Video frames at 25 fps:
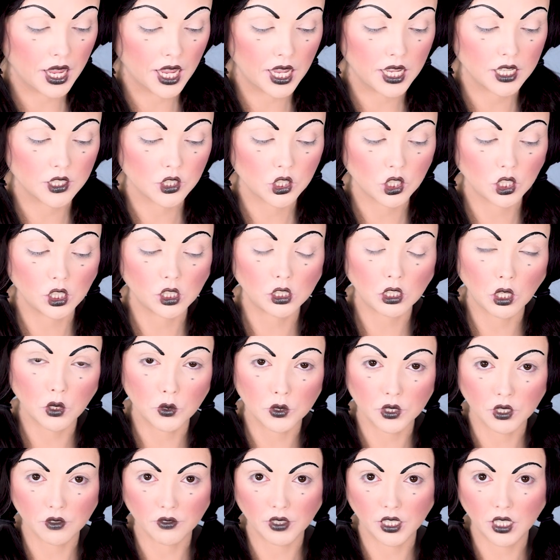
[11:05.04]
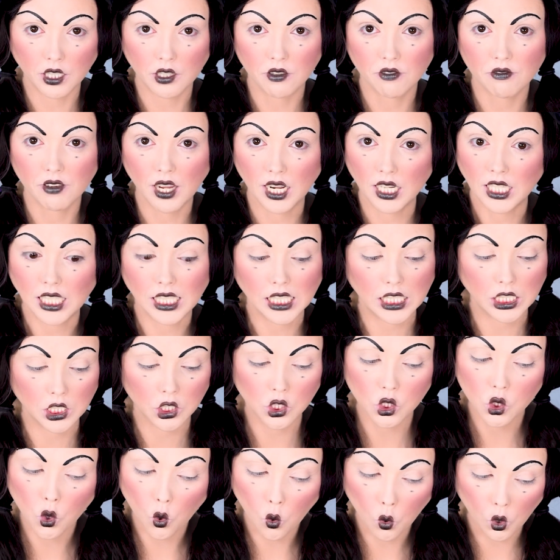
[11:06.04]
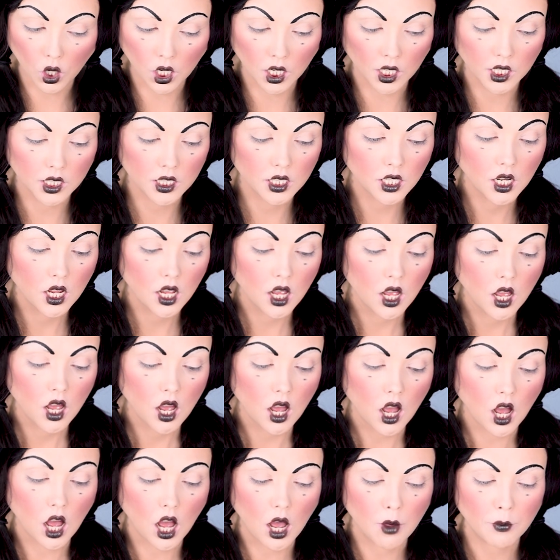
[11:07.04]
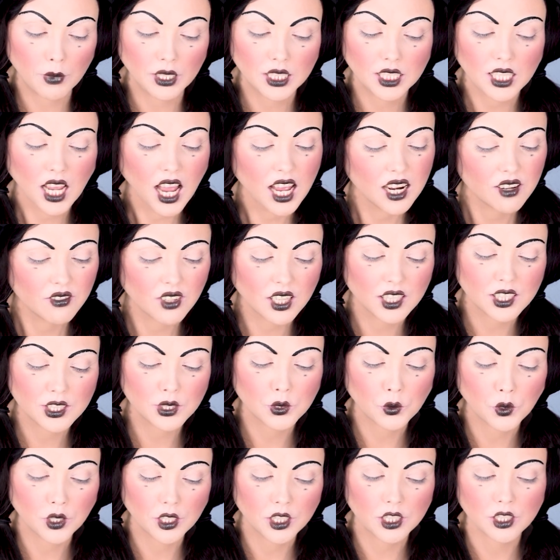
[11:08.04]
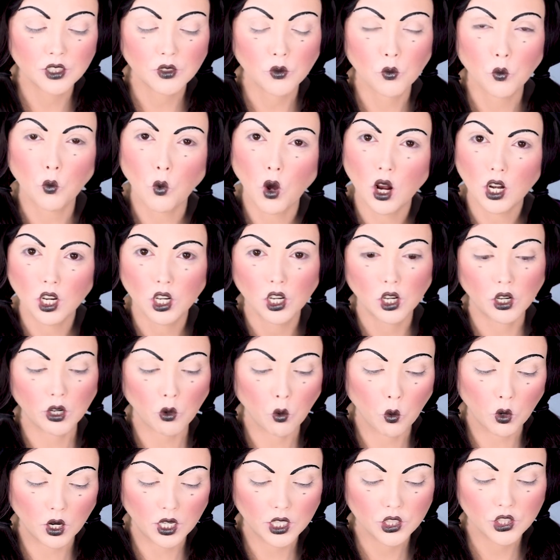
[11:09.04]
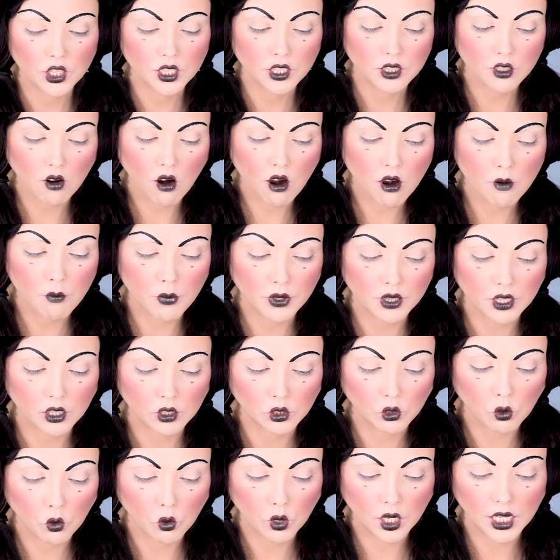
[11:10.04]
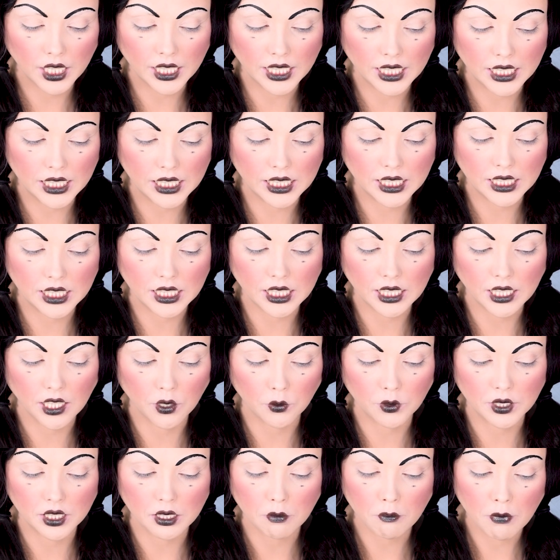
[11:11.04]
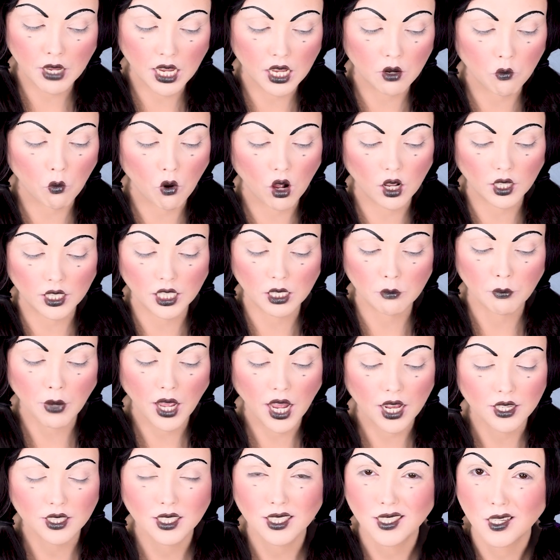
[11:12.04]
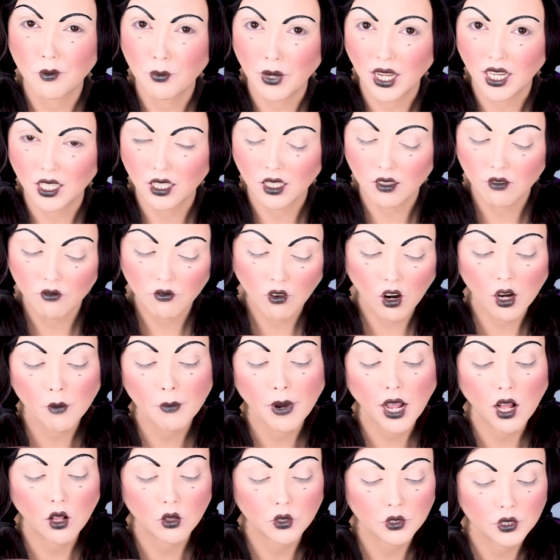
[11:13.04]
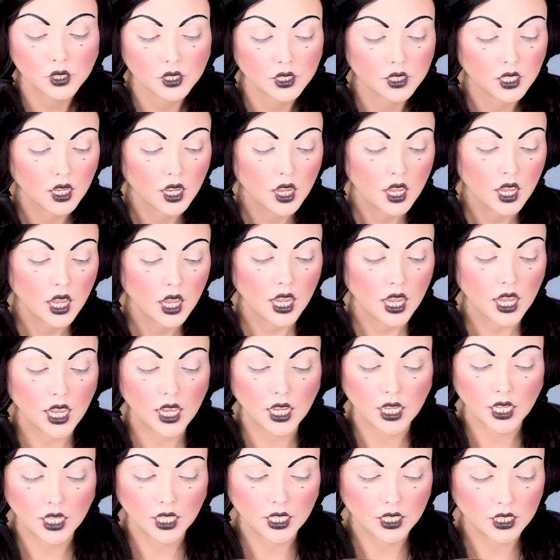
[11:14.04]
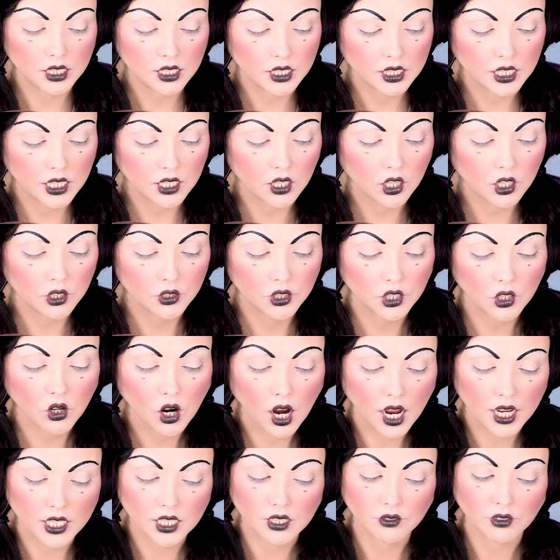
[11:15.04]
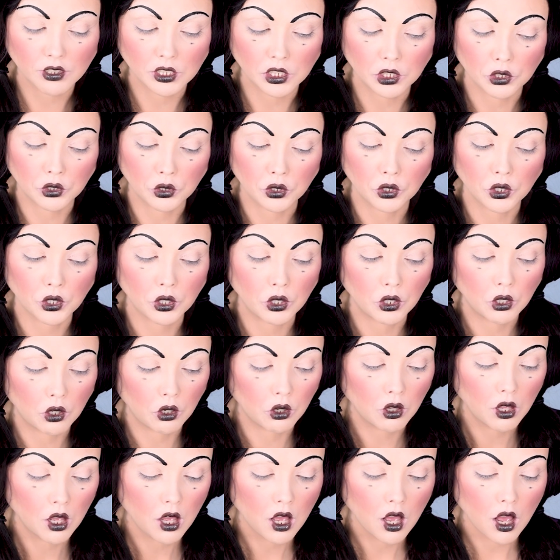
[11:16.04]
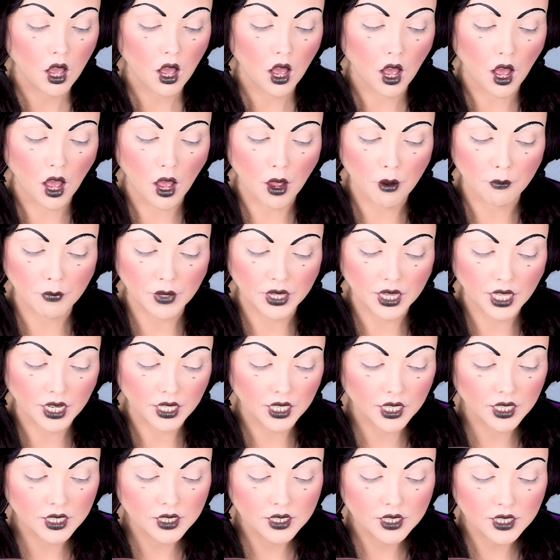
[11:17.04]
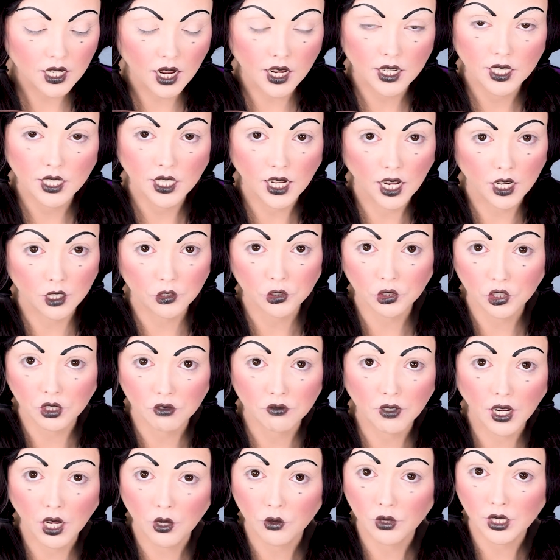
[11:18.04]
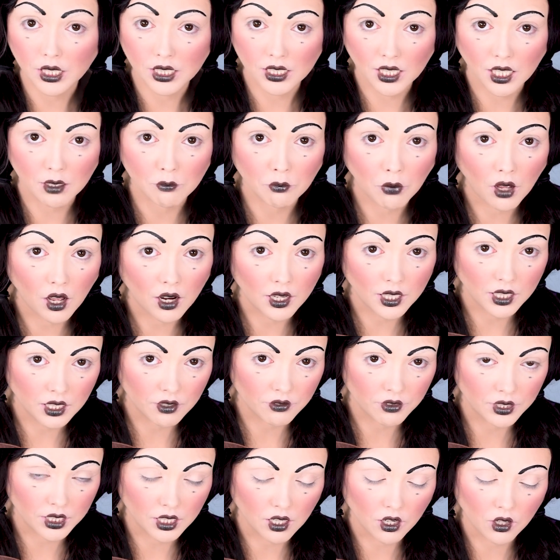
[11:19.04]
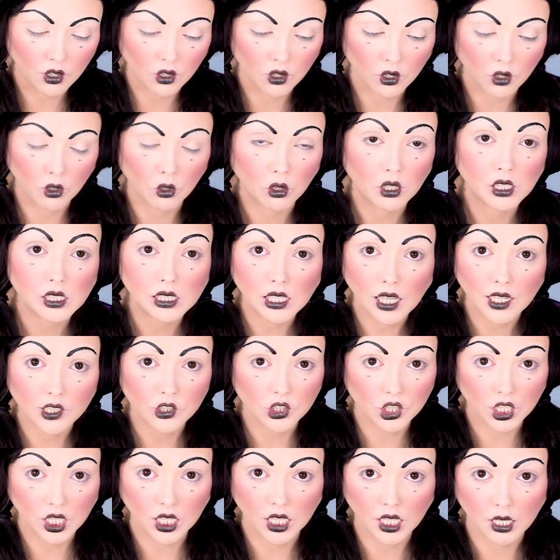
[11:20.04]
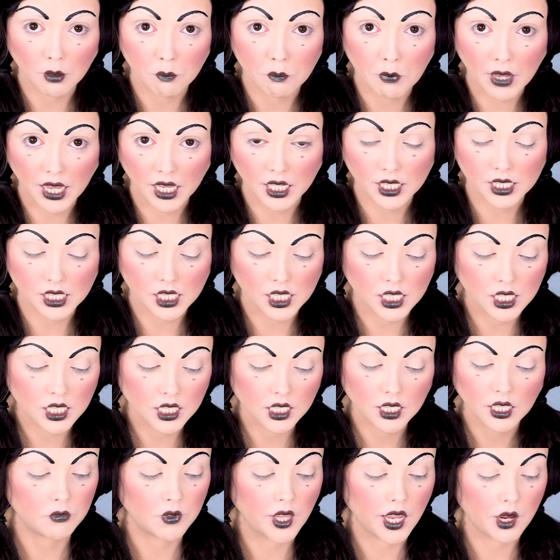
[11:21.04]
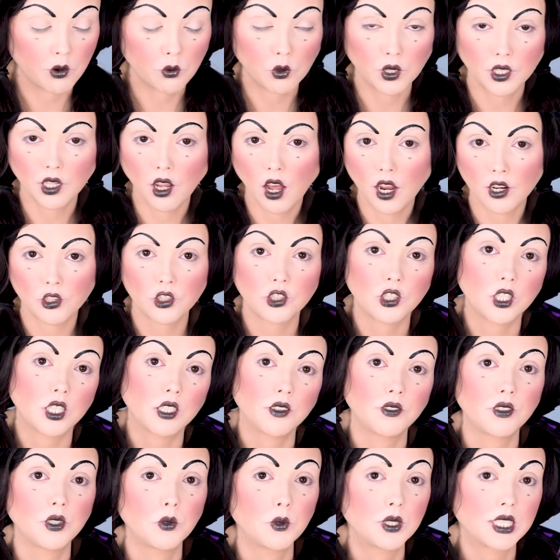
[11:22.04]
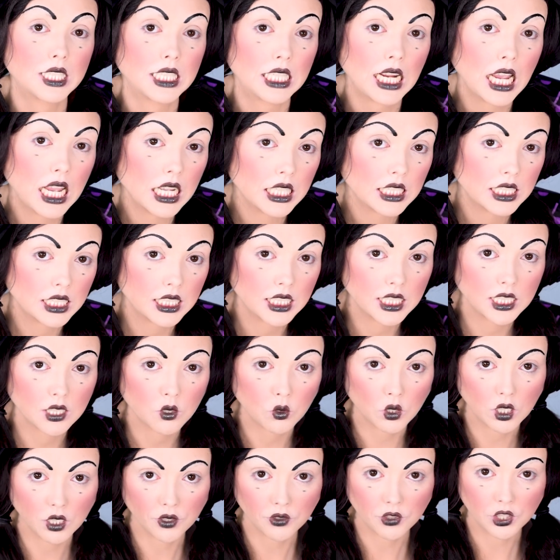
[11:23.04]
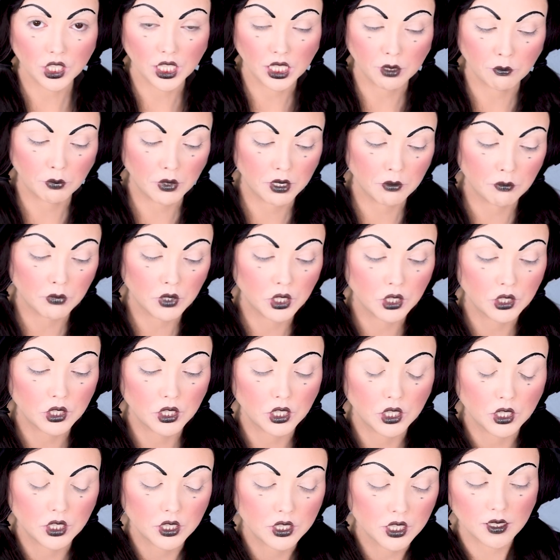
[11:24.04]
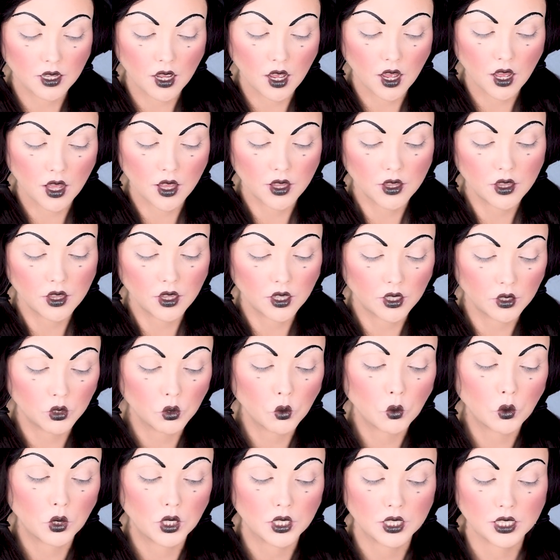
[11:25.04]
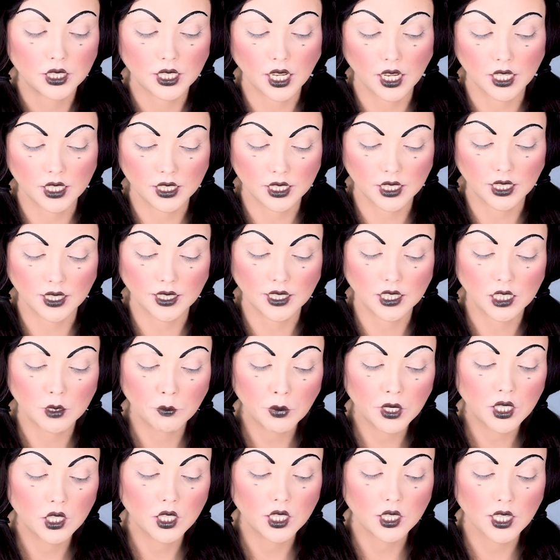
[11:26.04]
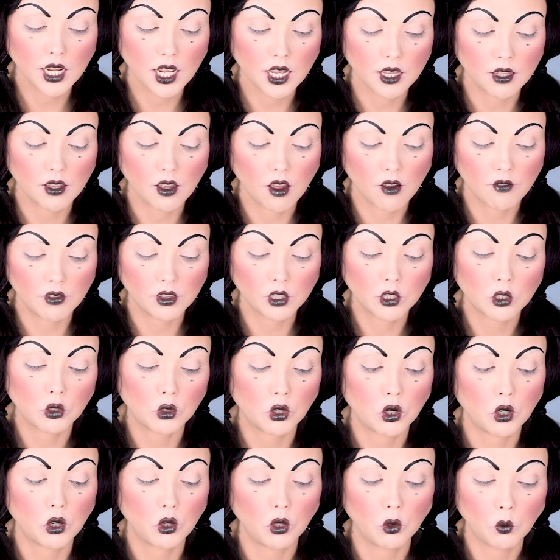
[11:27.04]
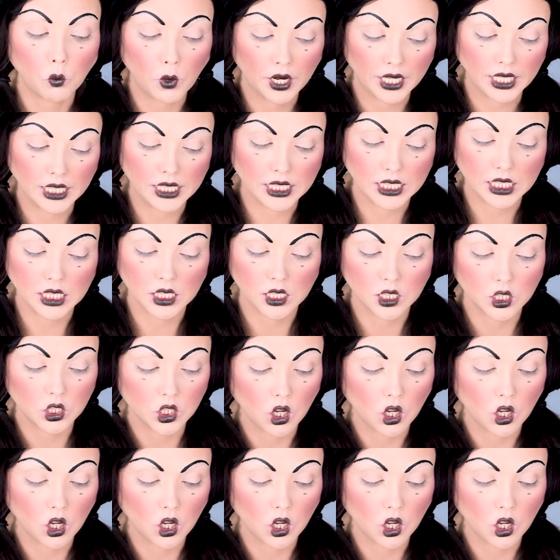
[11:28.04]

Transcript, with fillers: and her clothes are very faded and torn. Um, it's kind of uncertain what her origins are, but the lore is there was a man walking past an abandoned farmhouse and he heard the cries of a little girl um, and then inside, he actually found the dead body of a young girl clutching Mandy. They were not sure if it was an accident or if she had been murdered. Uh, the lore says that the spirit of the little girl went into the